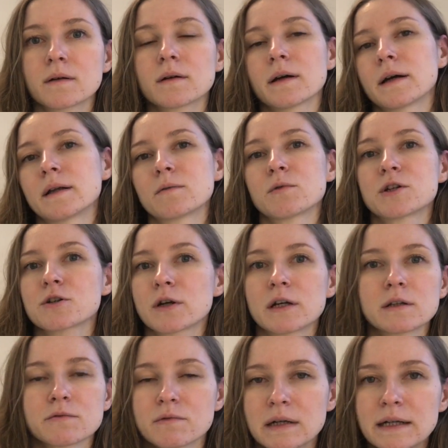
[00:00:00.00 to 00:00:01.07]
and we try
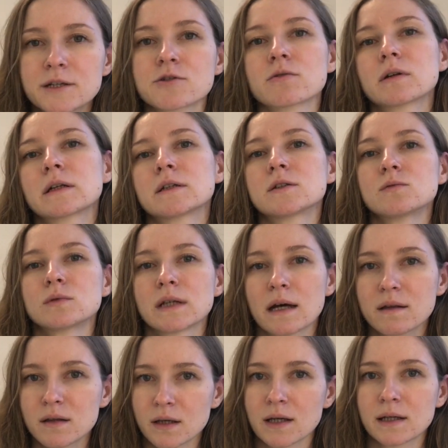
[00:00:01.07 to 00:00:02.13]
really truly do
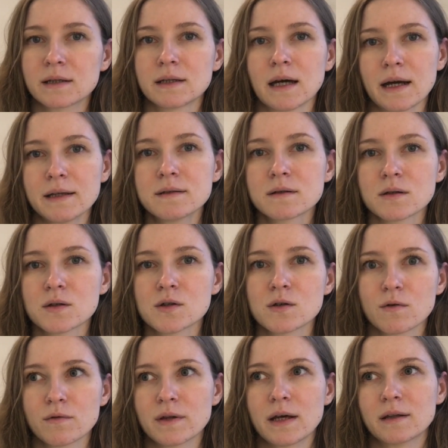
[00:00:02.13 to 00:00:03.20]
nothing at night
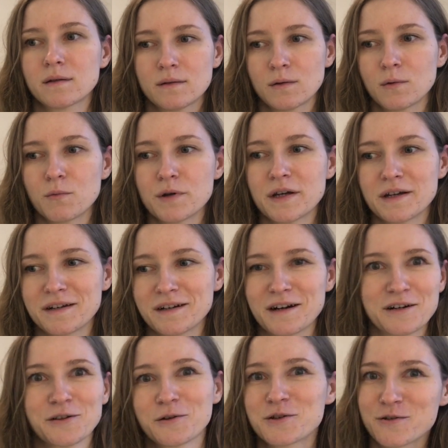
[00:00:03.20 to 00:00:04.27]
so that we are
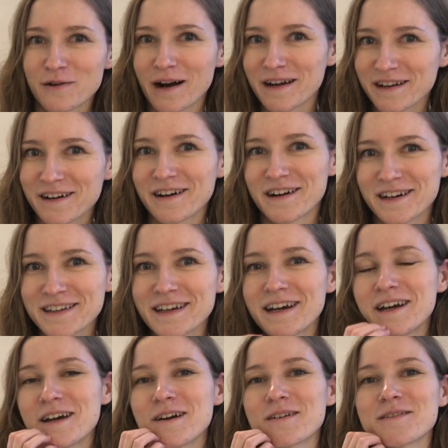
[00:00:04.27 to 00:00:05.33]
not trying hard
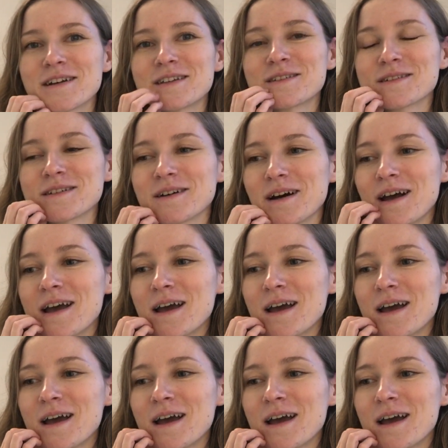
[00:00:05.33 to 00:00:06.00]
right uh,